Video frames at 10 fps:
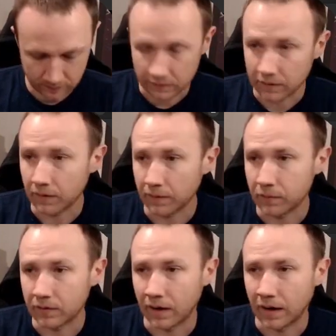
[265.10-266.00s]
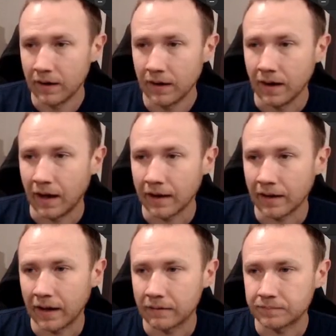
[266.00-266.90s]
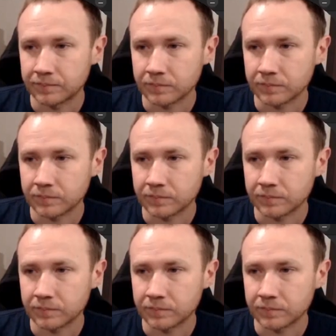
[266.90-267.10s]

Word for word: when I put dot, I got